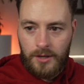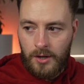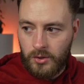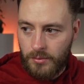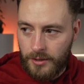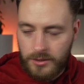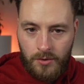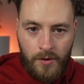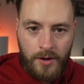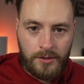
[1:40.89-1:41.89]
all the best
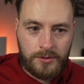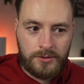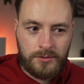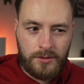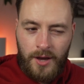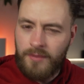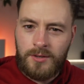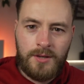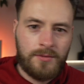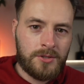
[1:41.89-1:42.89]
creators
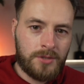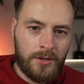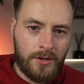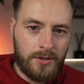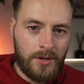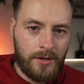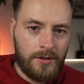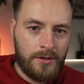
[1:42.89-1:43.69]
haven't even started yet,